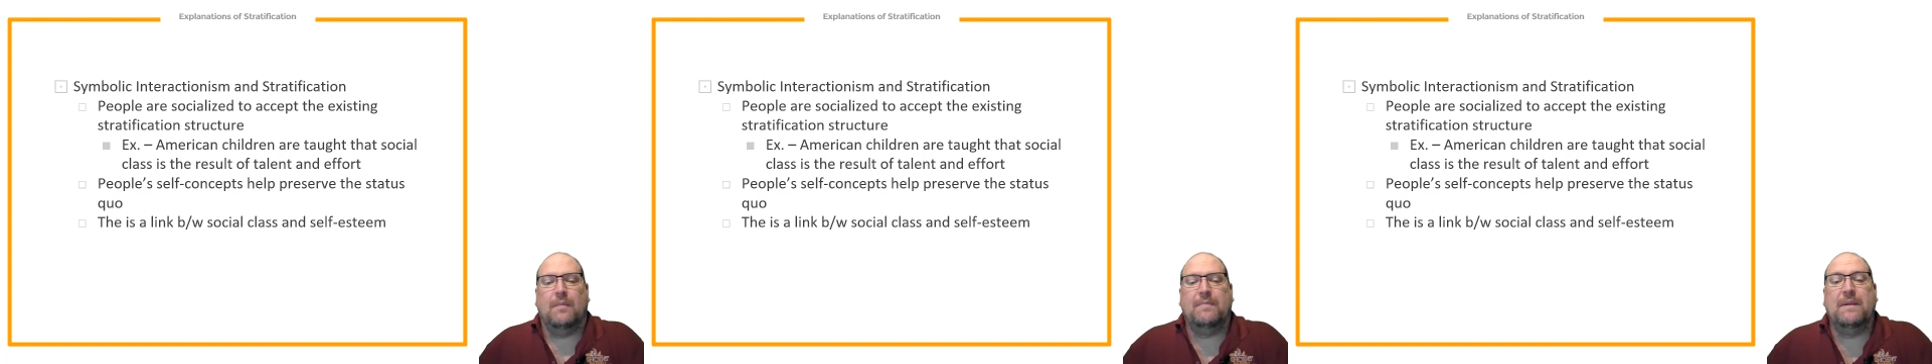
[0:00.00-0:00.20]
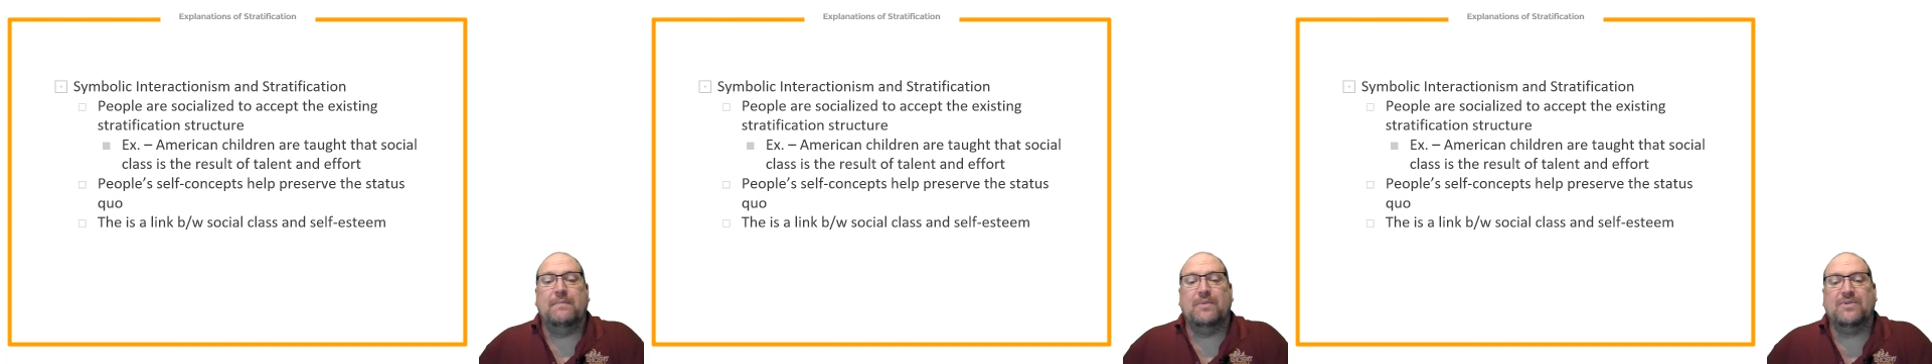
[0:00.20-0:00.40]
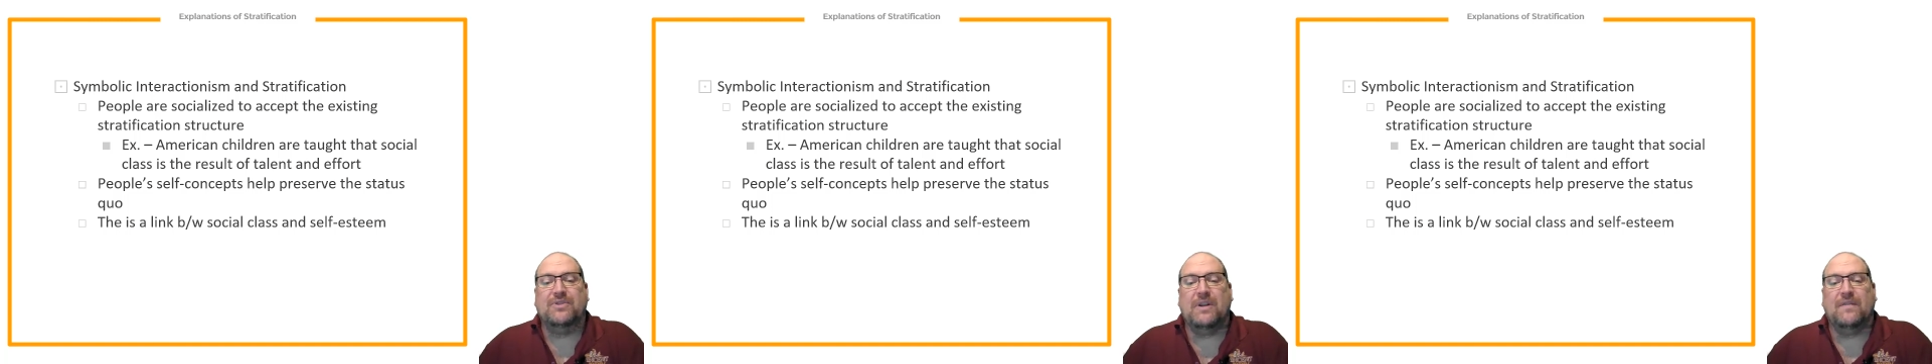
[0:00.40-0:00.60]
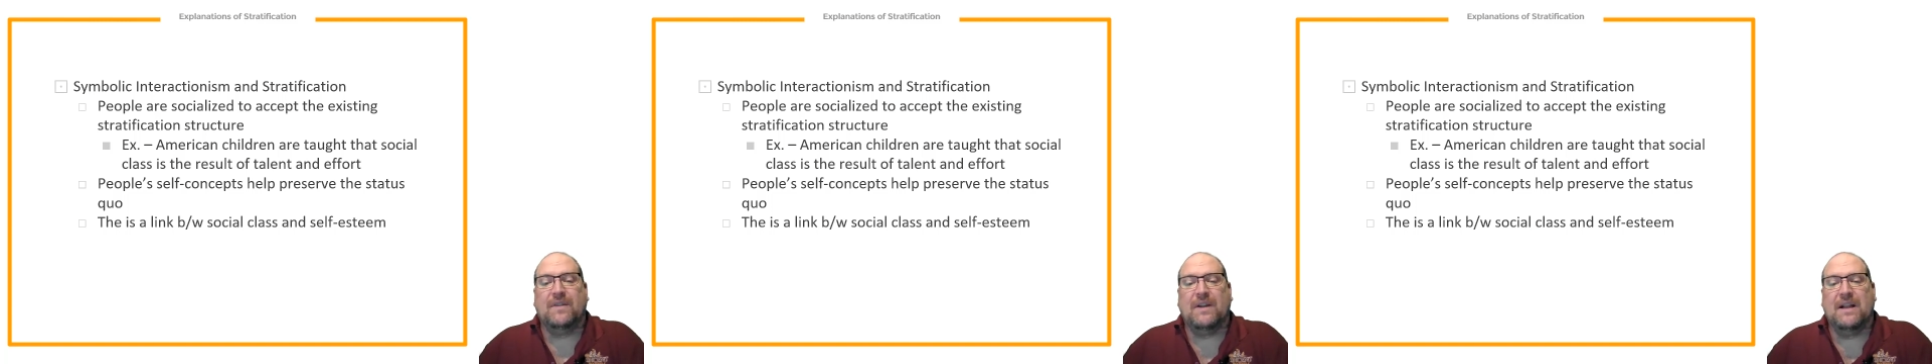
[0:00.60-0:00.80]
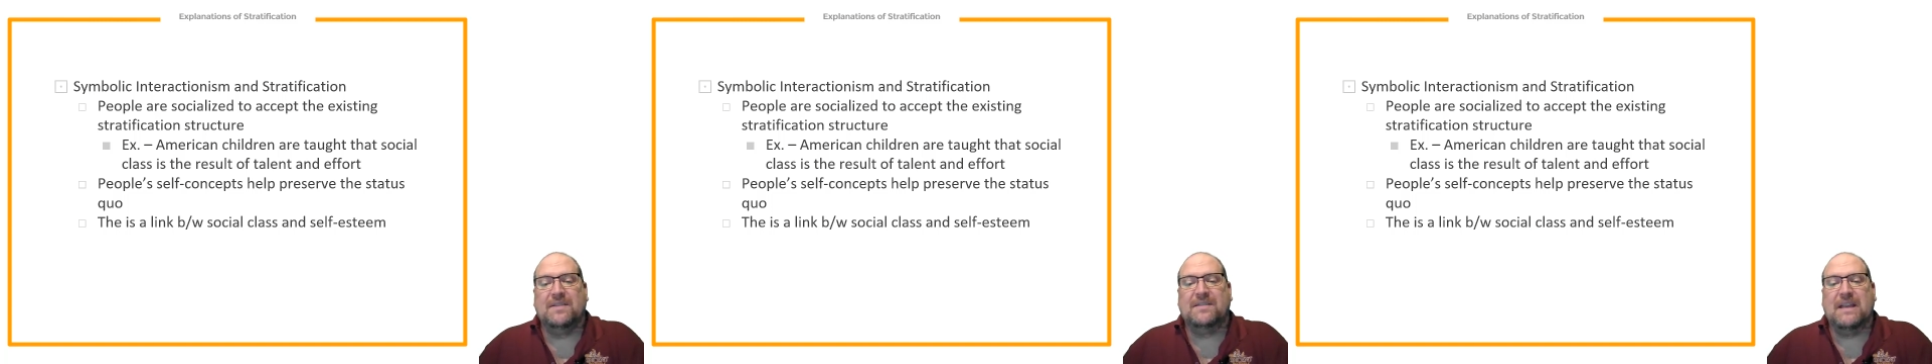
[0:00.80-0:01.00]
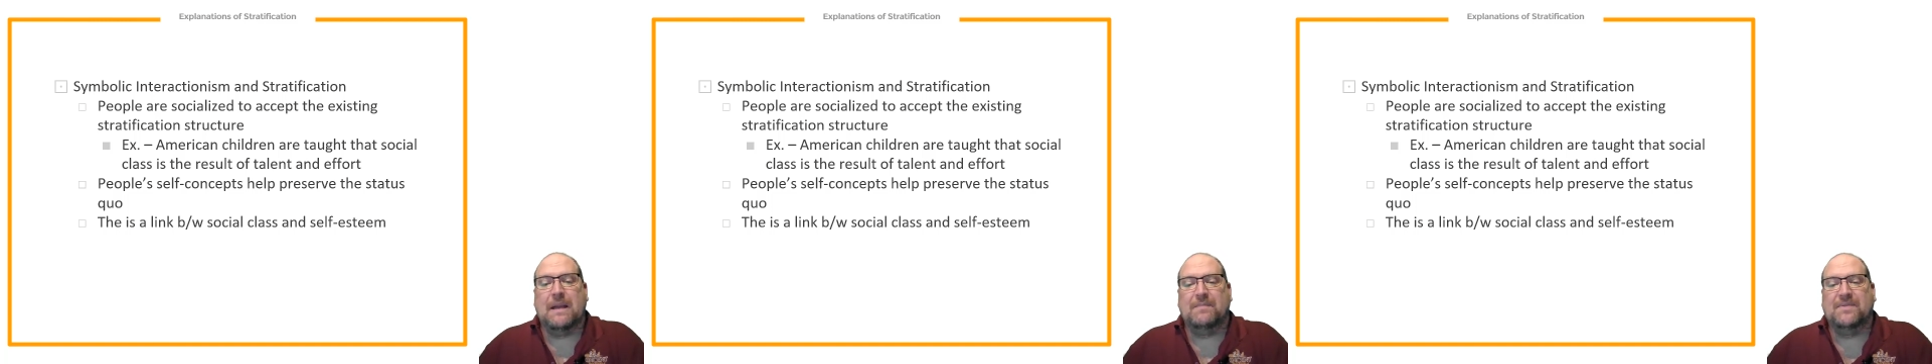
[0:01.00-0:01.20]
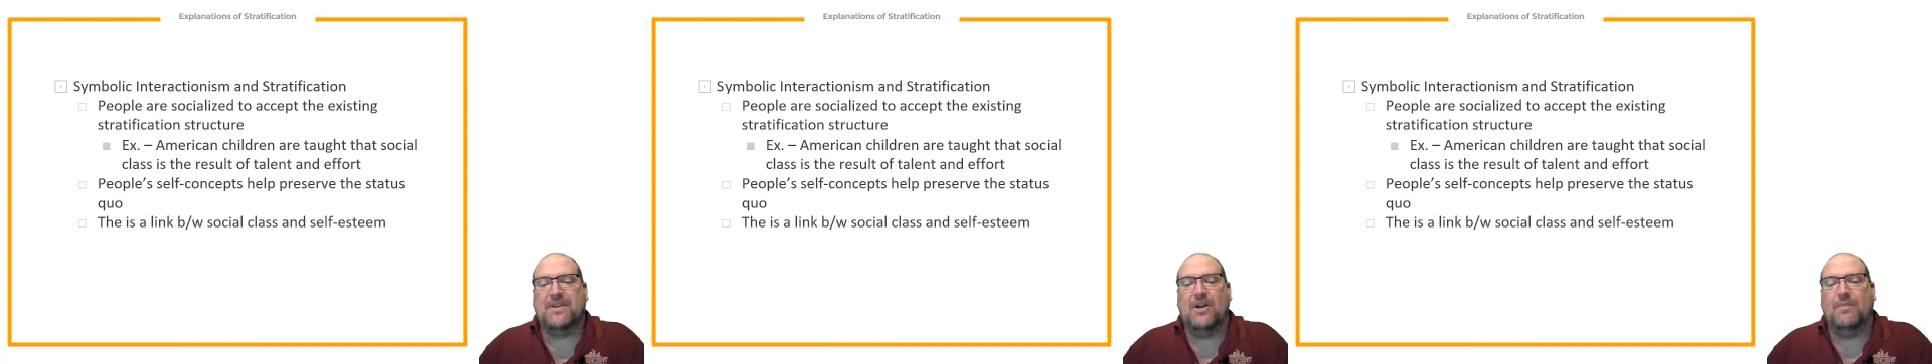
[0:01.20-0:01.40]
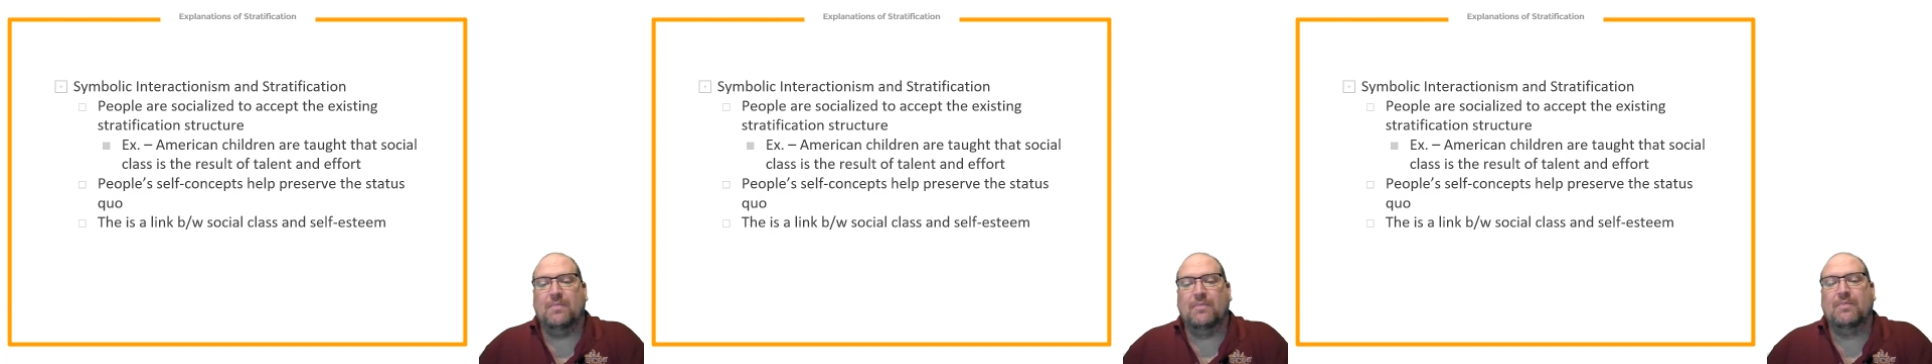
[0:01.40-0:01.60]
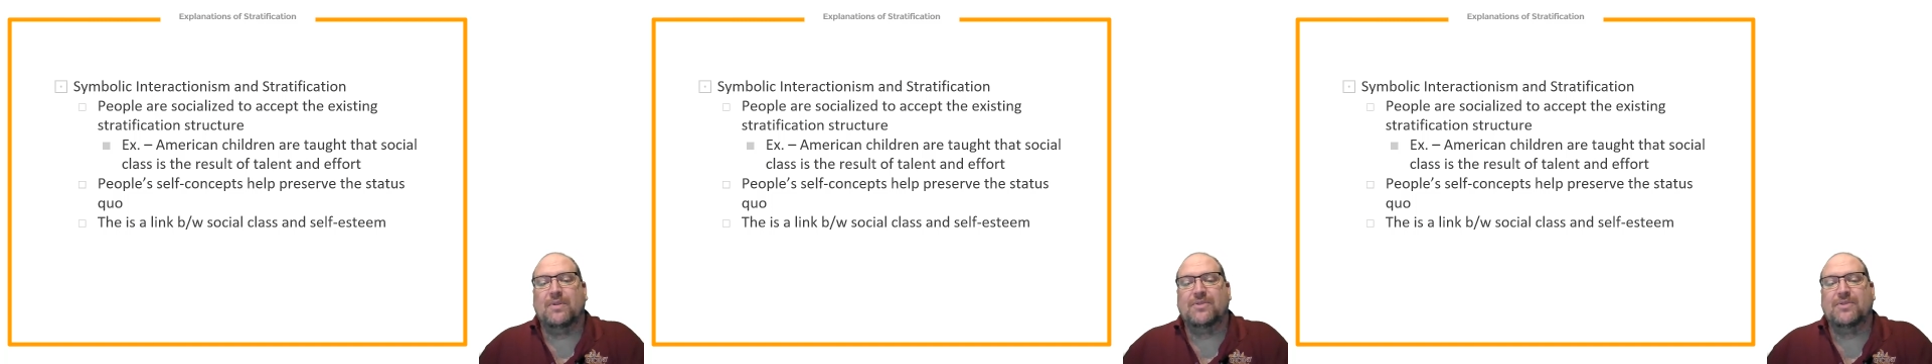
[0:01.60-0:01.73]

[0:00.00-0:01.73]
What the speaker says: People's self-concepts help